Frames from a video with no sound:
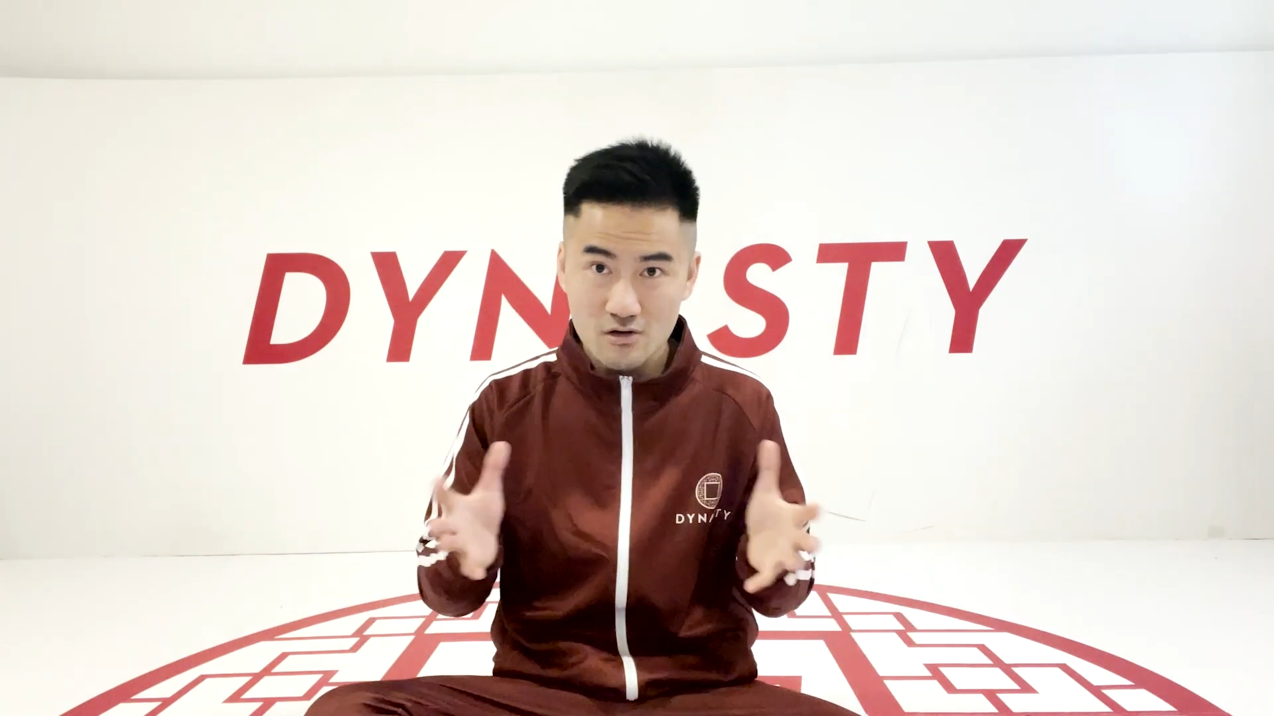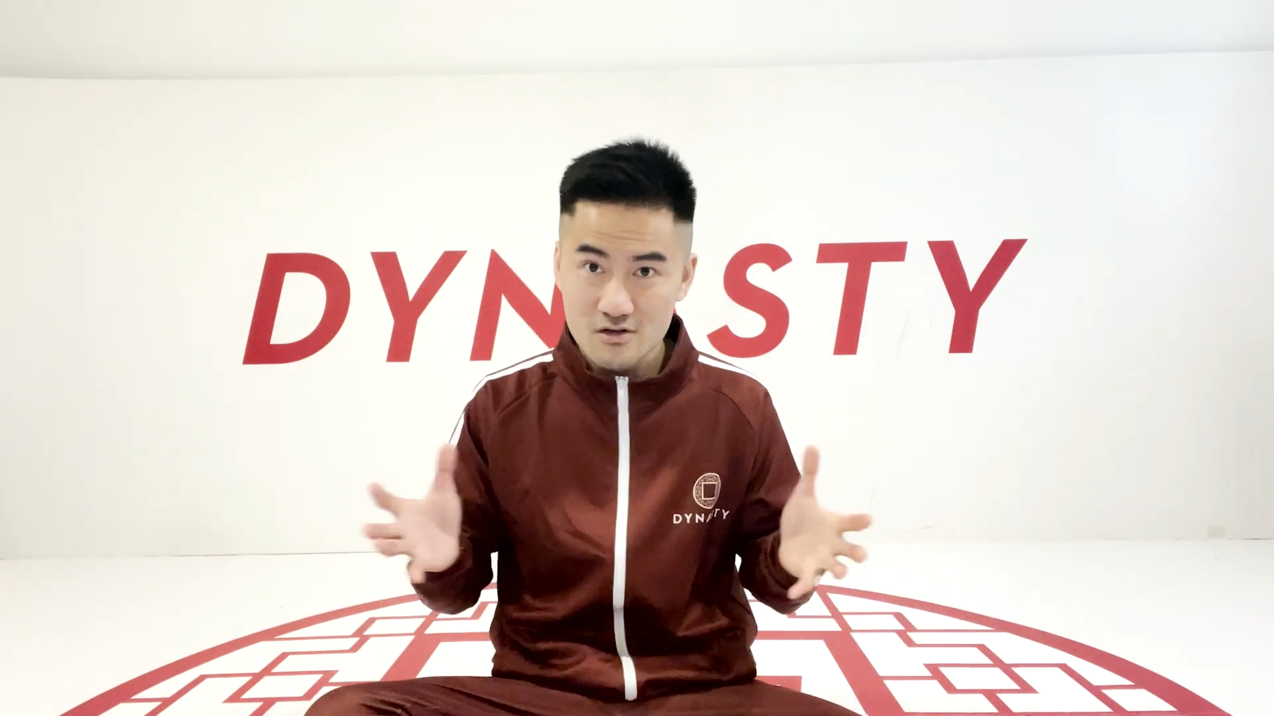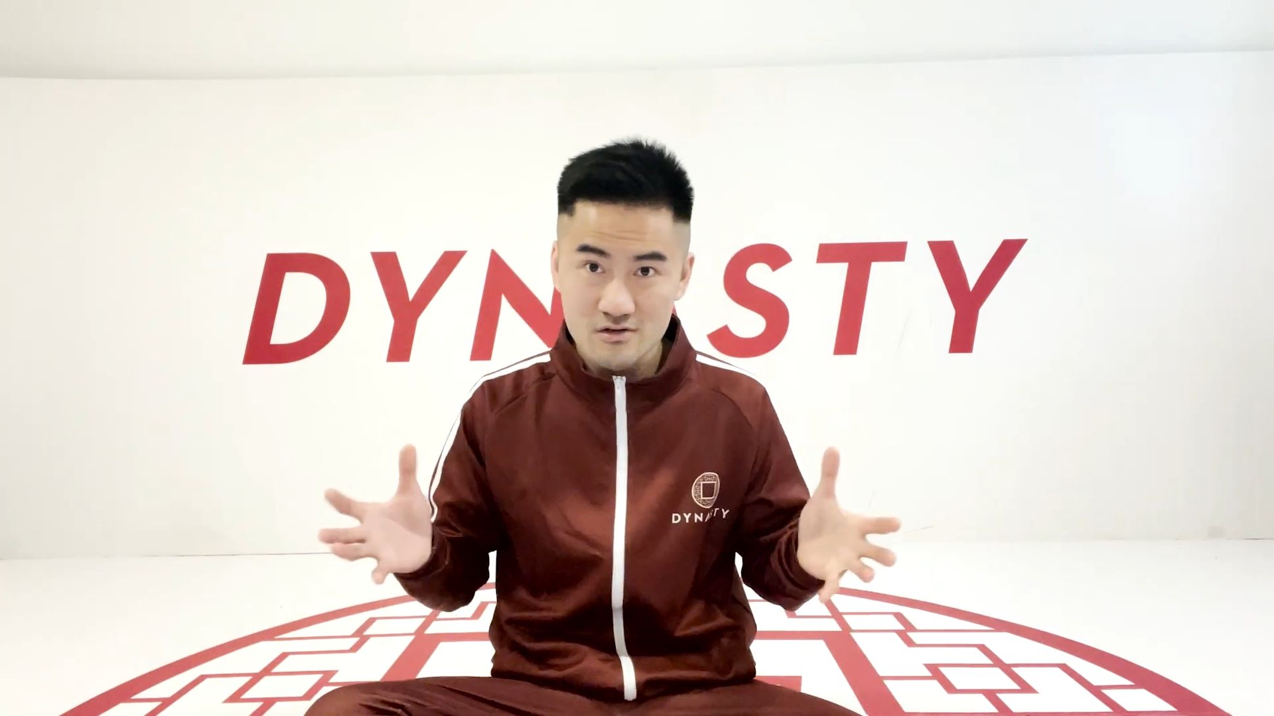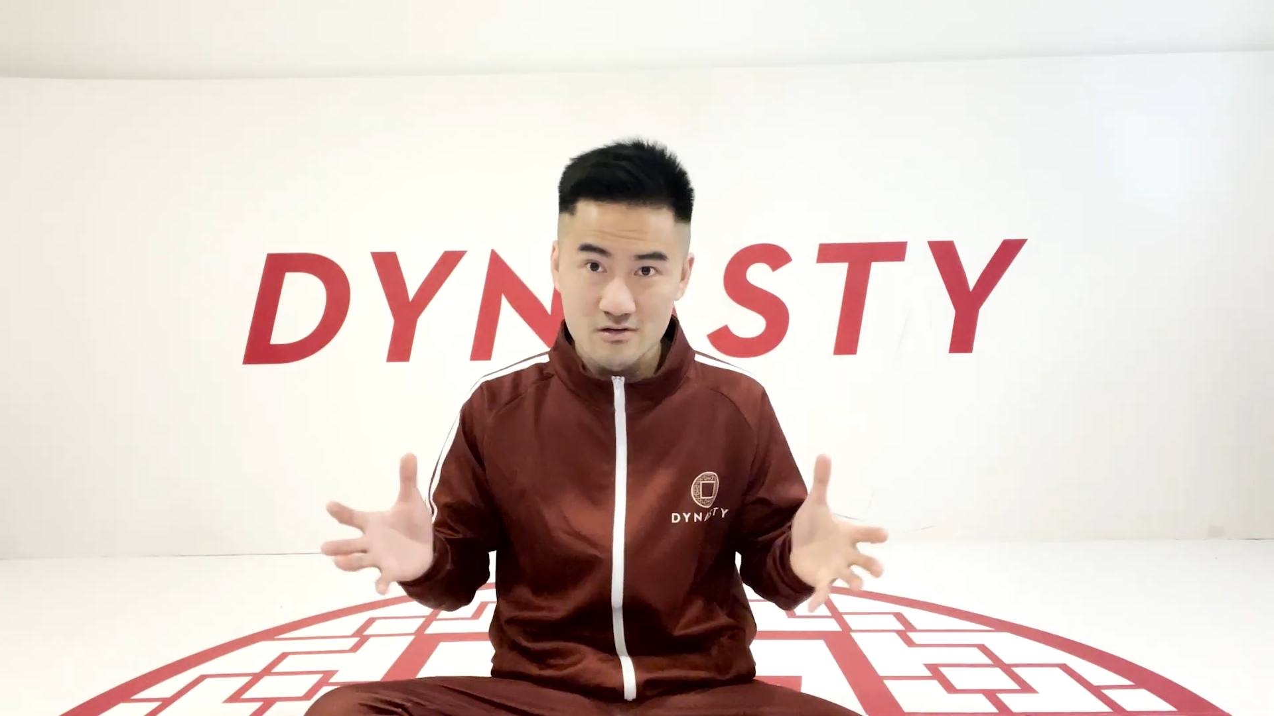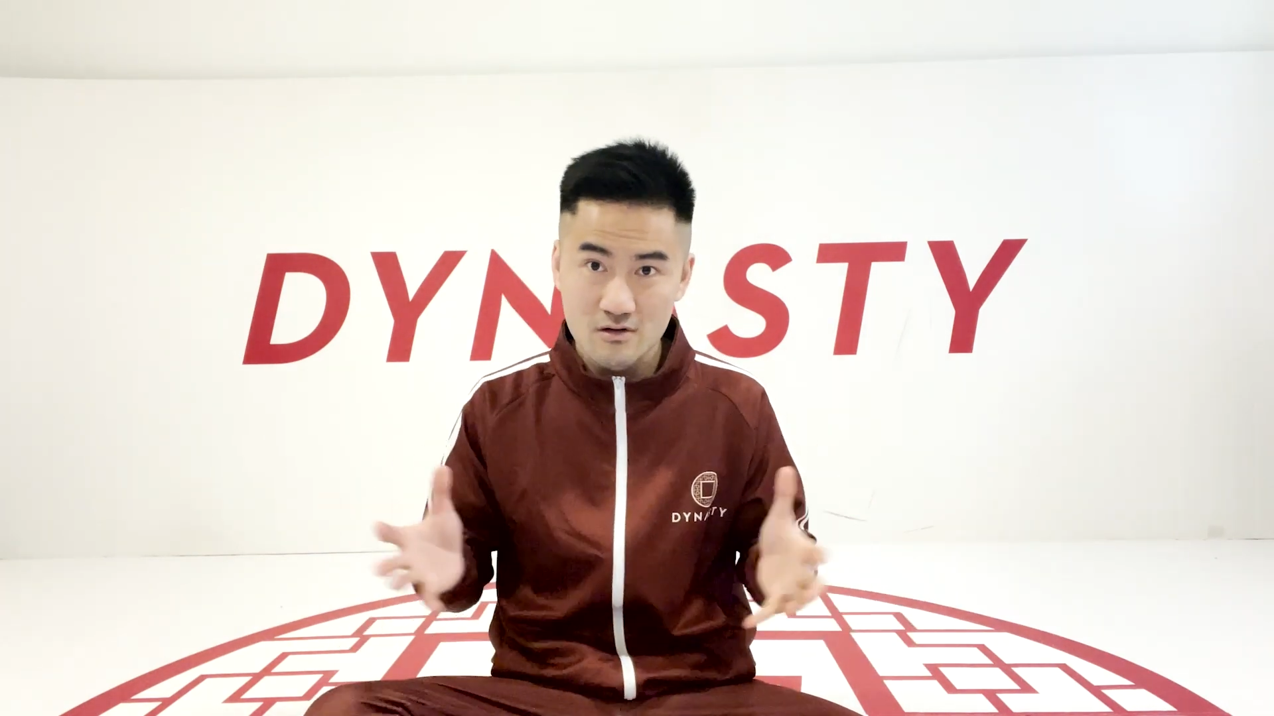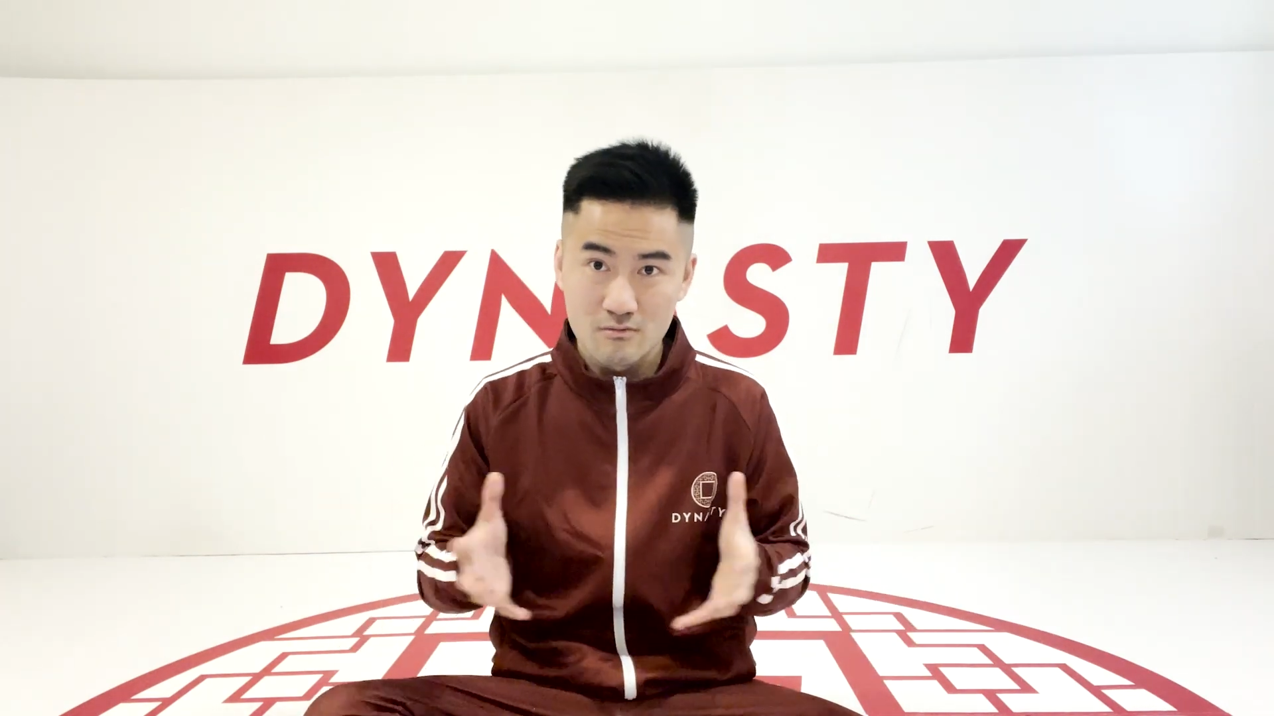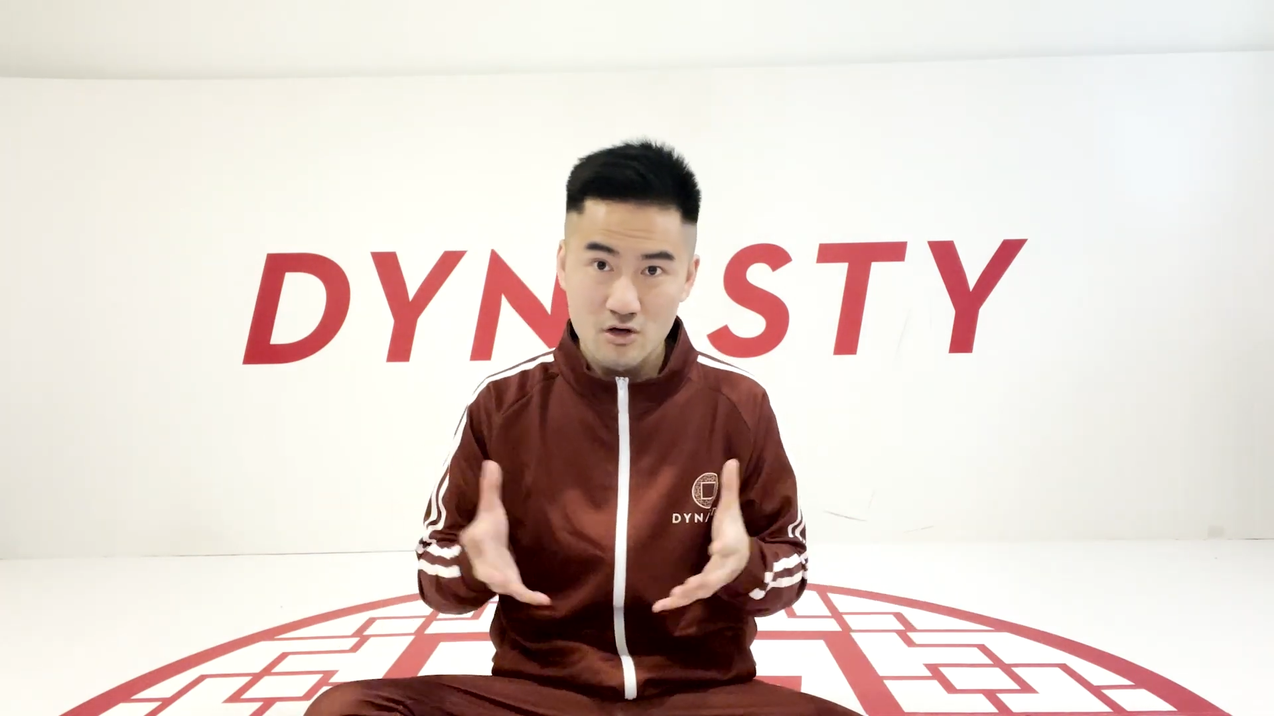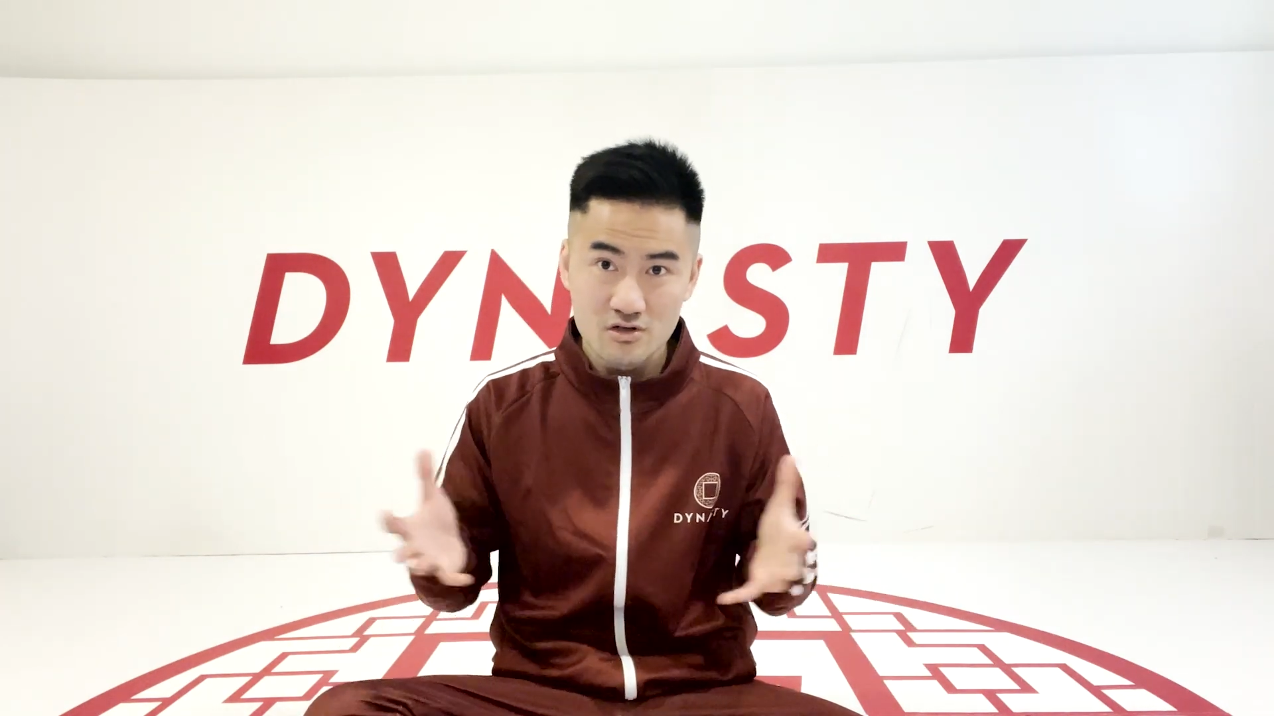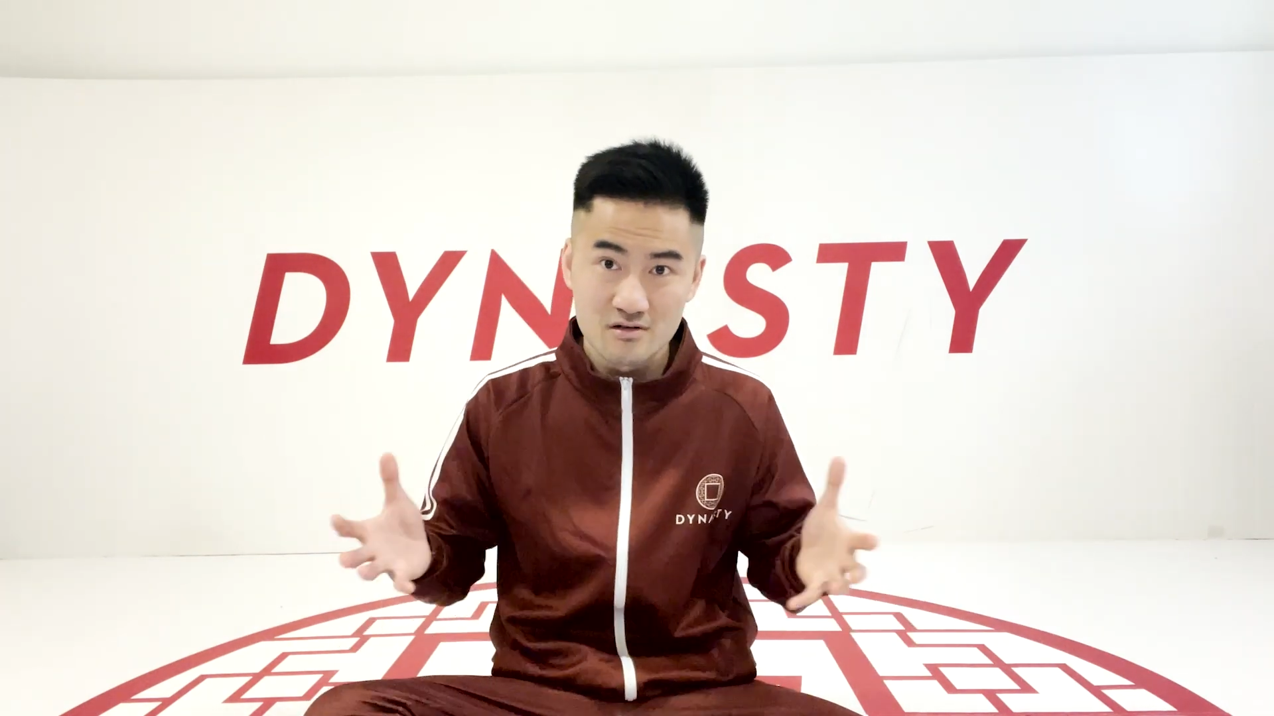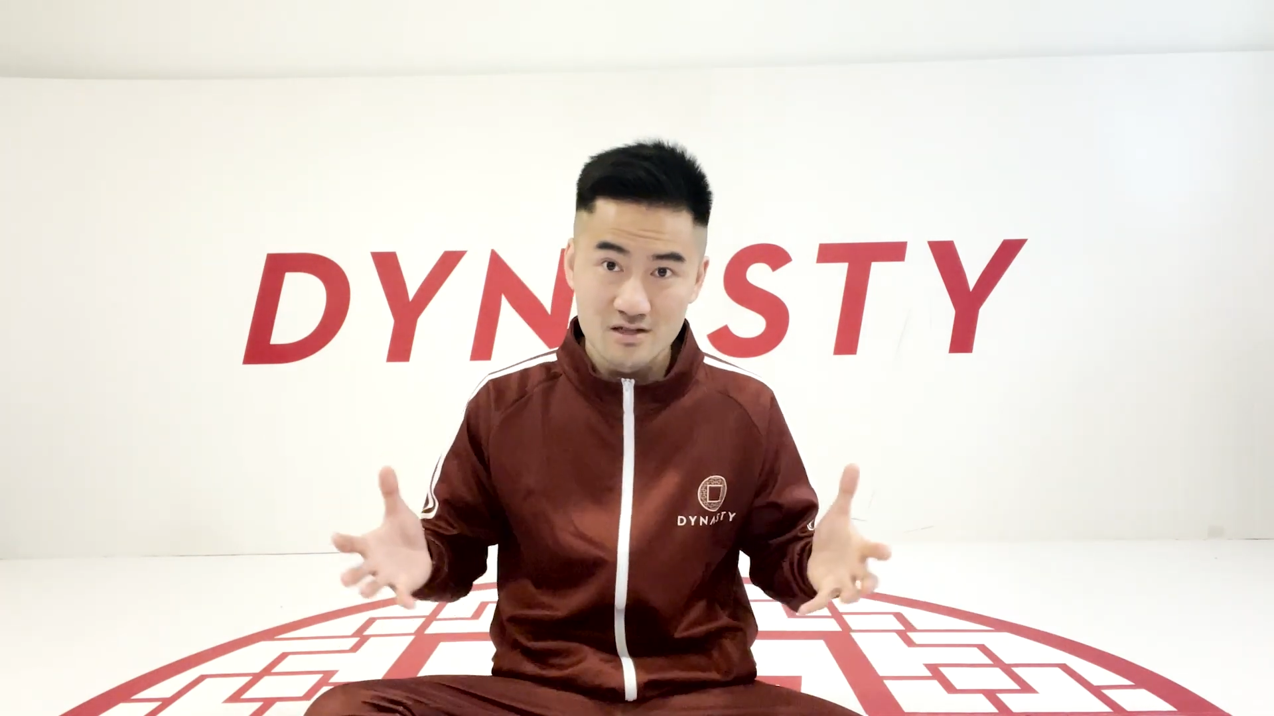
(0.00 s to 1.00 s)
arts are
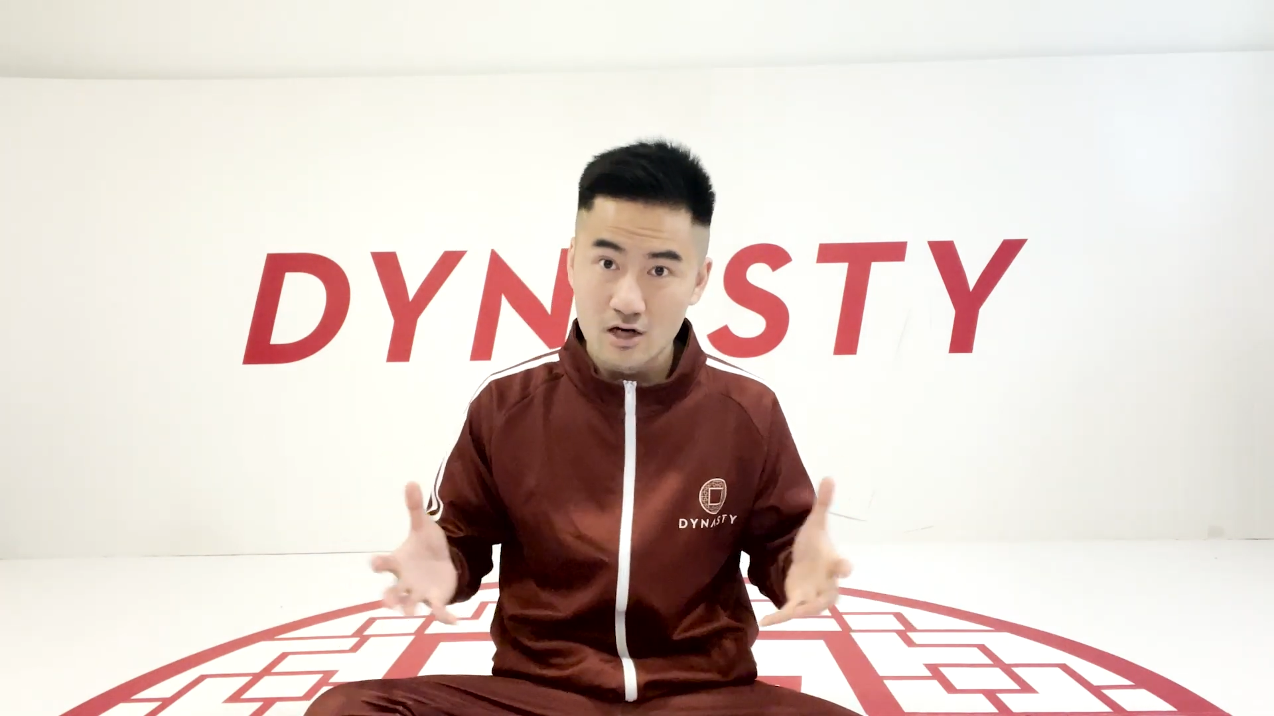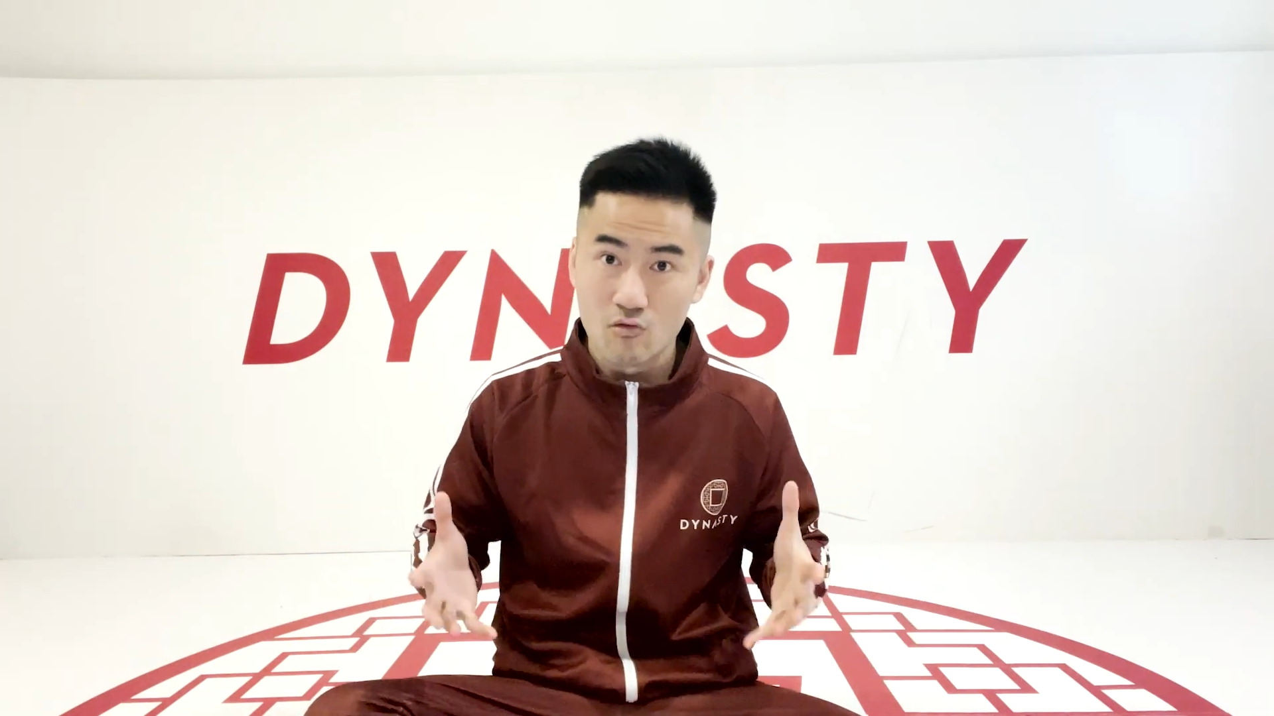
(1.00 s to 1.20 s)
martial arts like